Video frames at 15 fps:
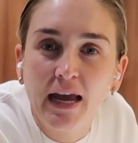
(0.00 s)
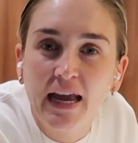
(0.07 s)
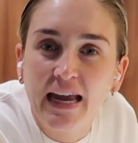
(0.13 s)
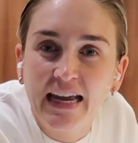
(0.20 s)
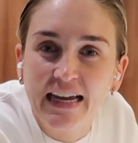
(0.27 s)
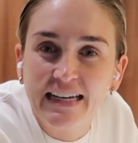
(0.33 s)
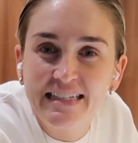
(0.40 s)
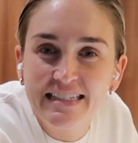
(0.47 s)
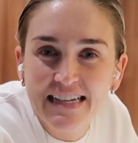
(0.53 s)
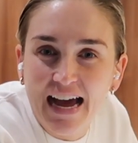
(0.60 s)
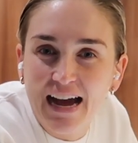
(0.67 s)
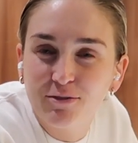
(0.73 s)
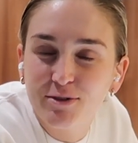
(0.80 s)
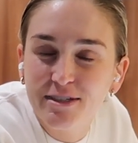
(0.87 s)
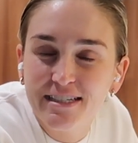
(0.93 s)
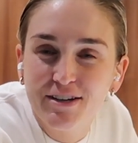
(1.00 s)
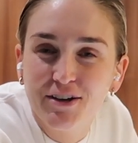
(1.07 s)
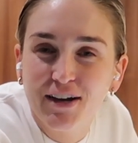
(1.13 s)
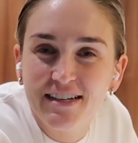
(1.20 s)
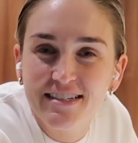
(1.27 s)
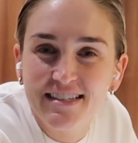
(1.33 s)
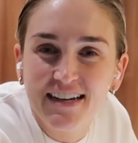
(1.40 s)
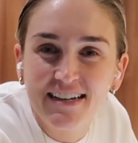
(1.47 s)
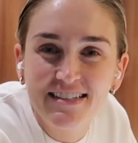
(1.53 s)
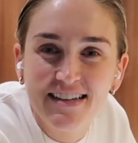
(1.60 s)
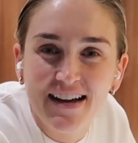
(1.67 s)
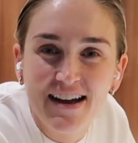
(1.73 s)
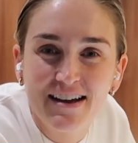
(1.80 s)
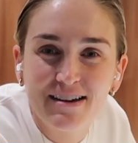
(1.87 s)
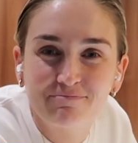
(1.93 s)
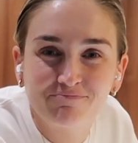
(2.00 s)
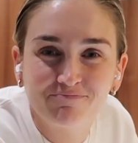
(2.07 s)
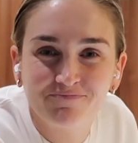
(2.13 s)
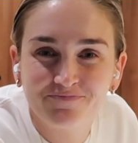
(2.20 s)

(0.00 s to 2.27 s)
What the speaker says: and I will see you guys next time.